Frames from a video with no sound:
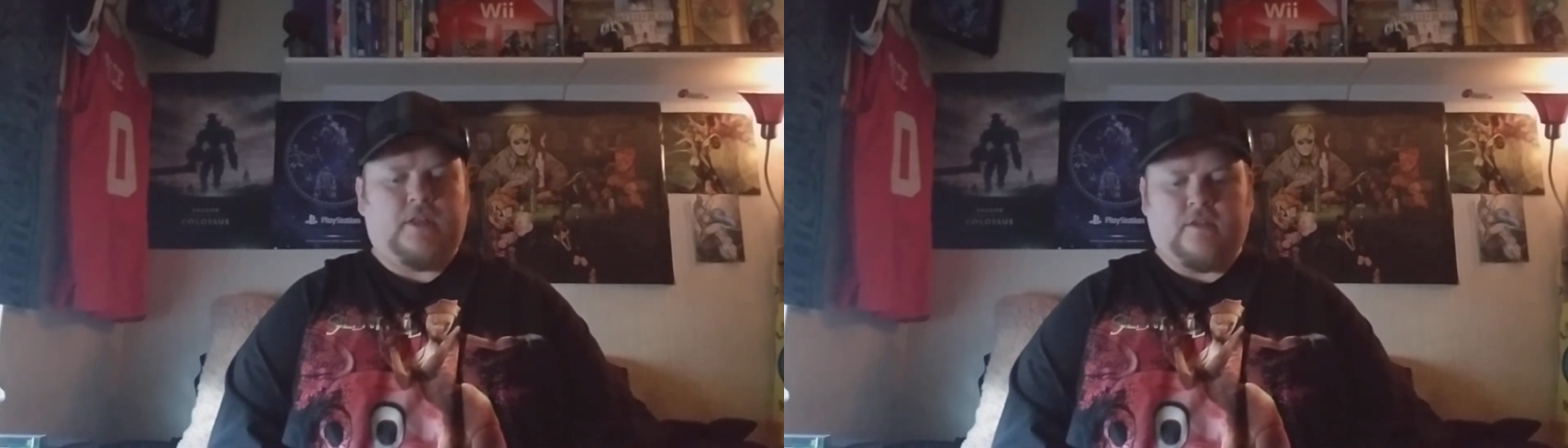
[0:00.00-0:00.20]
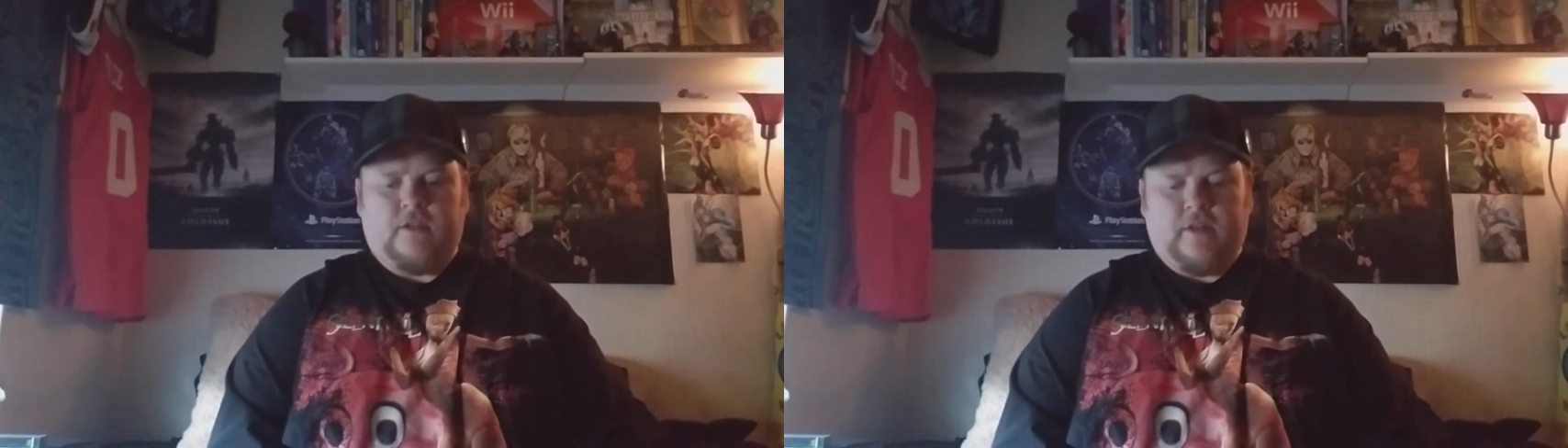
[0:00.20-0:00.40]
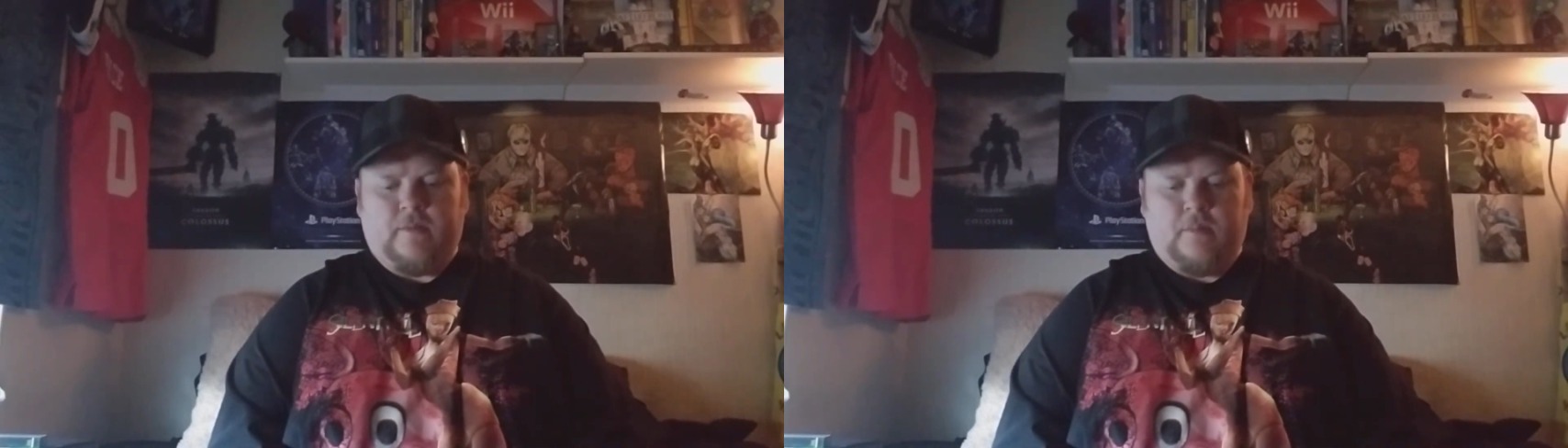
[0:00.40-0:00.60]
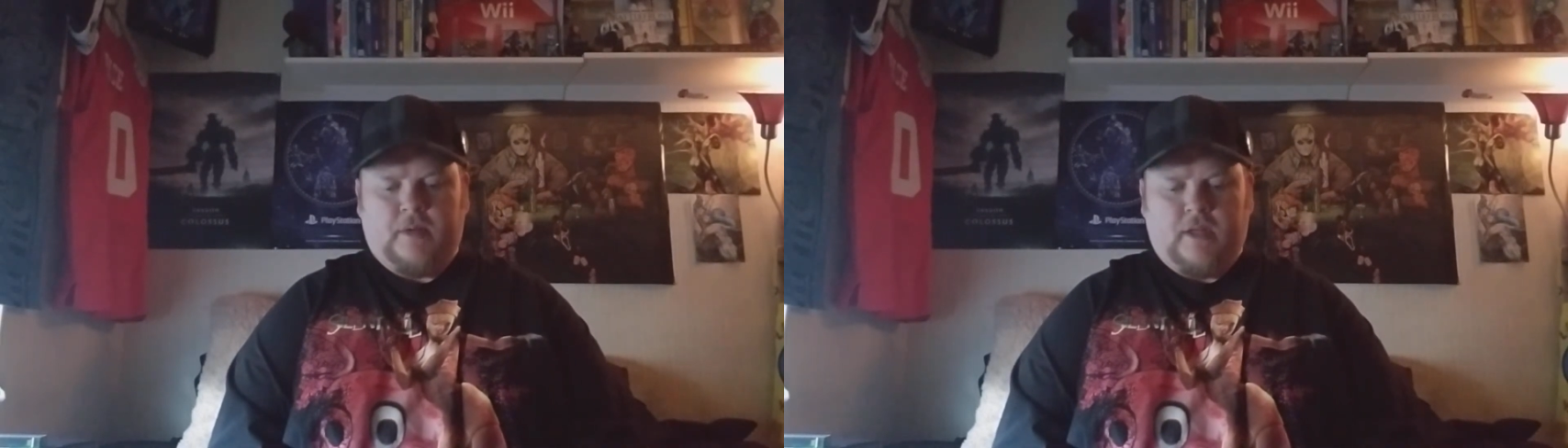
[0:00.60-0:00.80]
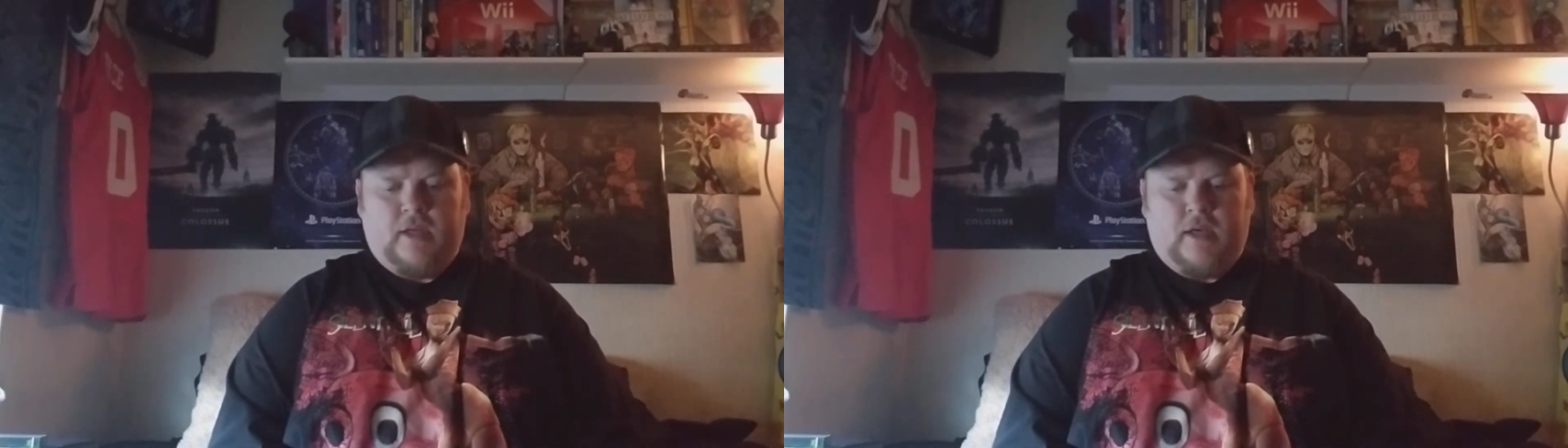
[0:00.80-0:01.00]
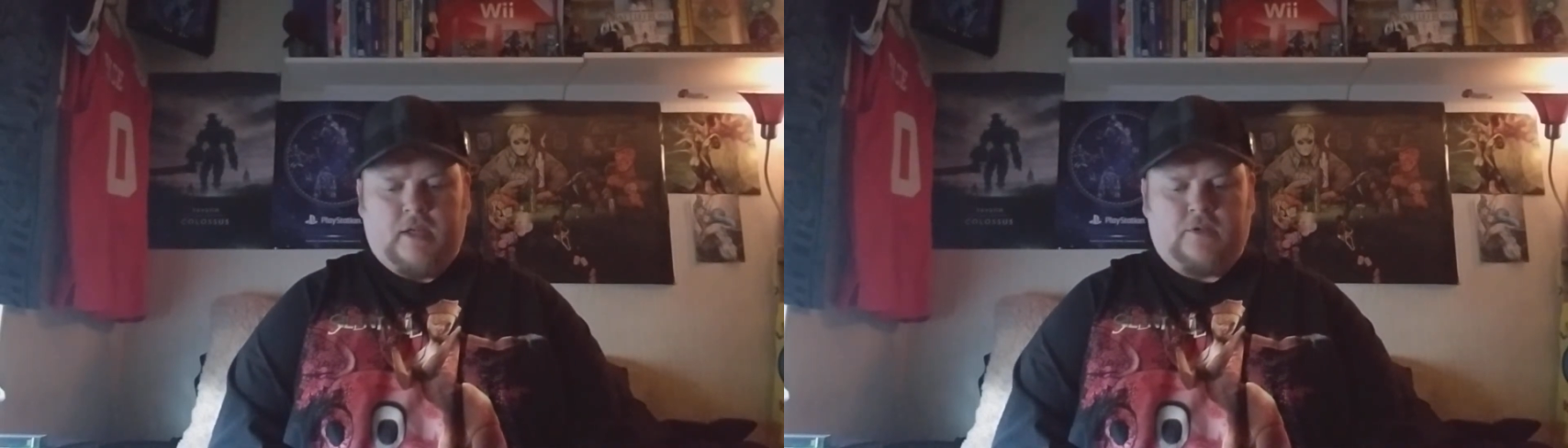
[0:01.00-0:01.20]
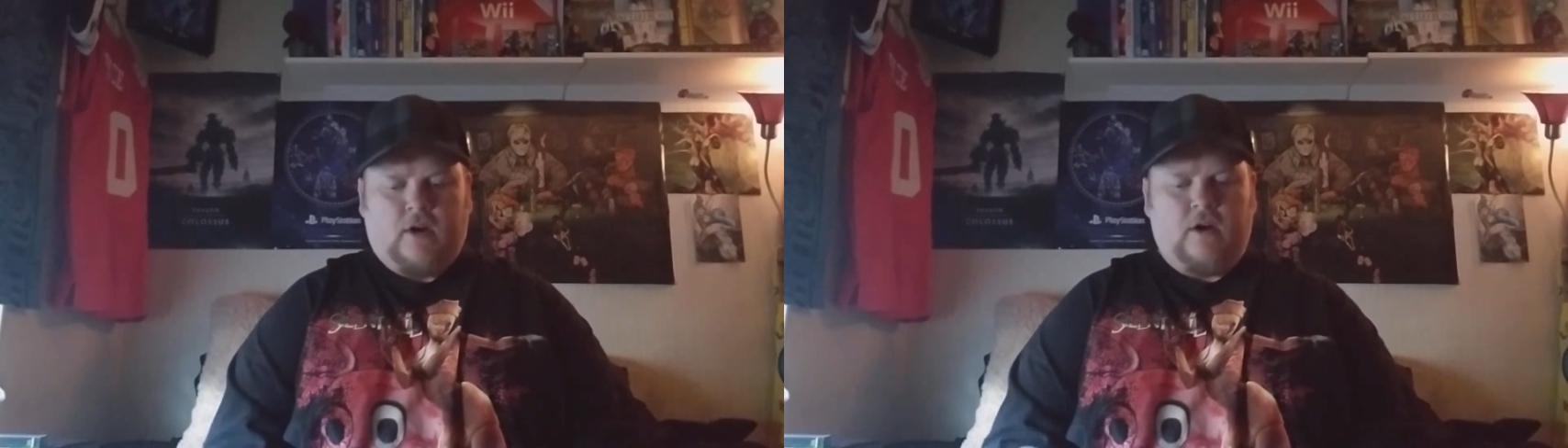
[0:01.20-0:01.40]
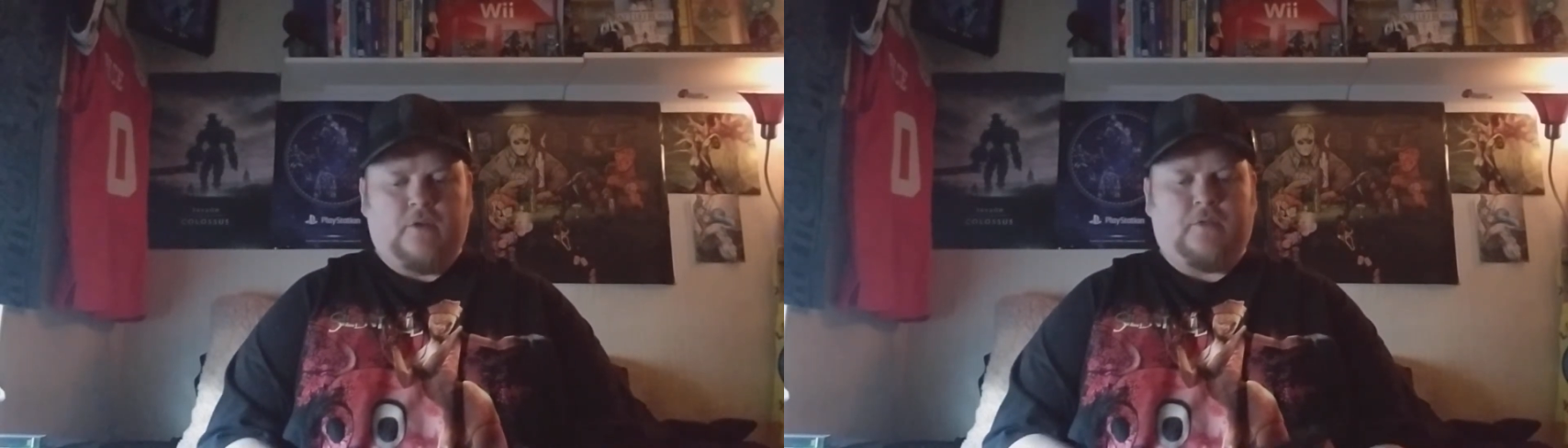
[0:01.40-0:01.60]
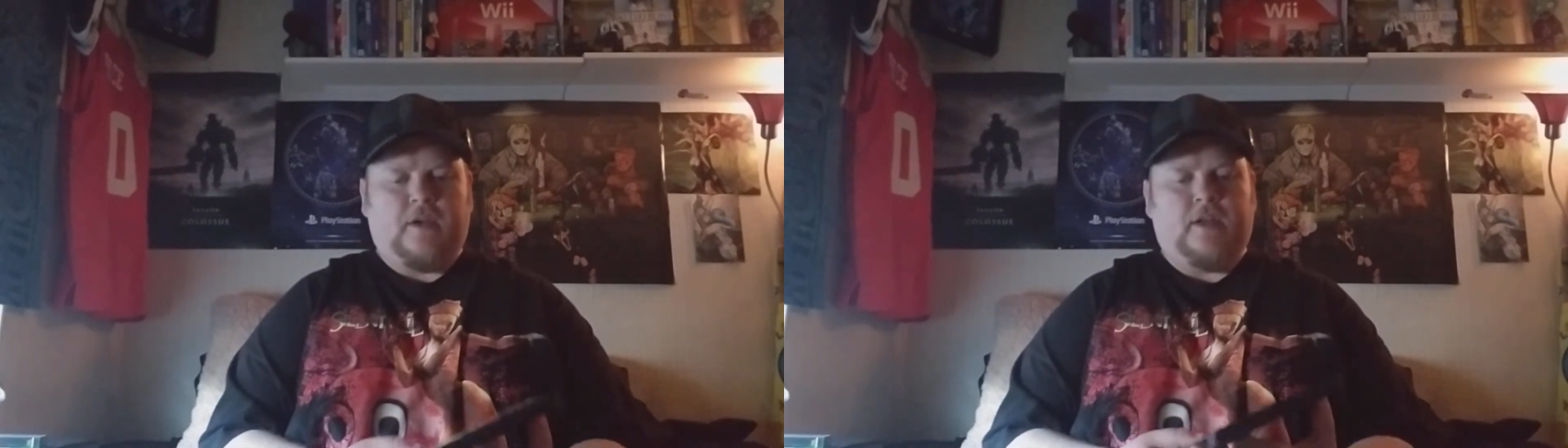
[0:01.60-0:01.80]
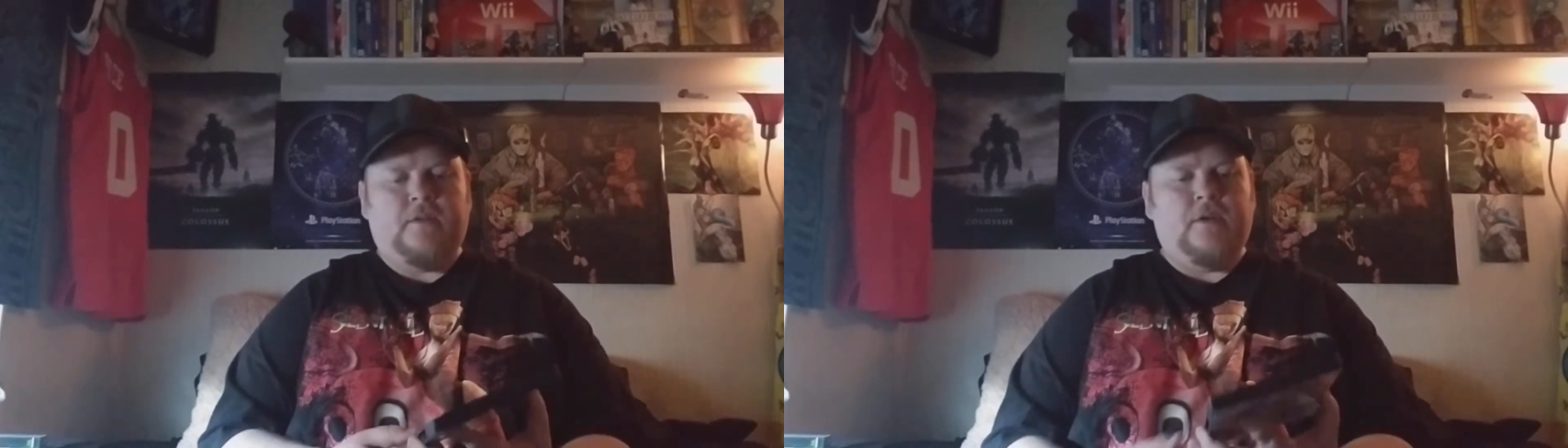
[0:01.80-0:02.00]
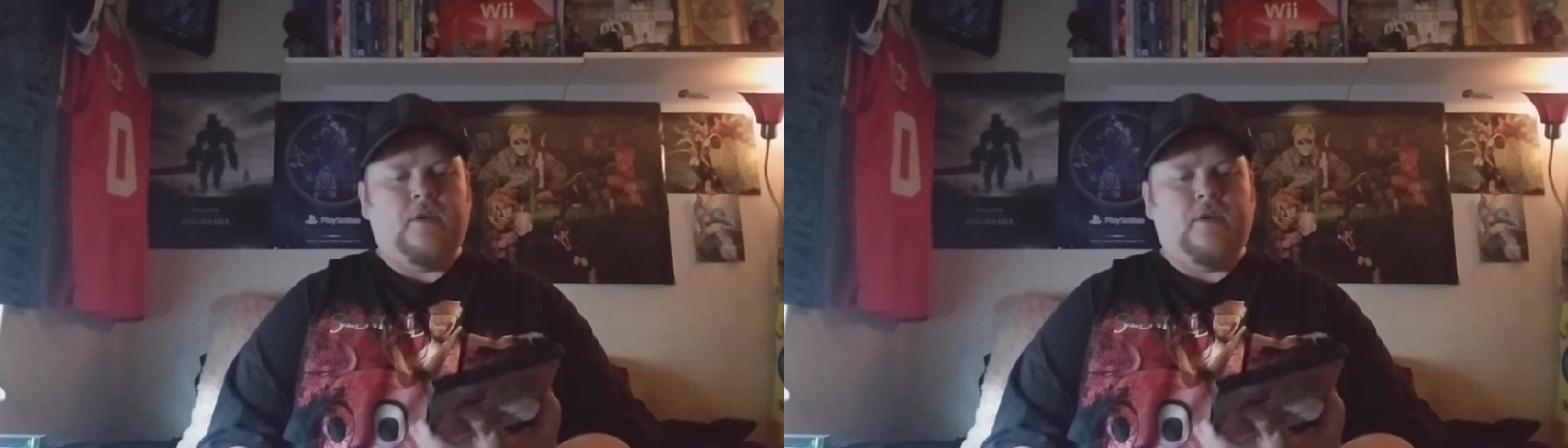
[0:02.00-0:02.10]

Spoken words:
because I've never been a Nataro fan.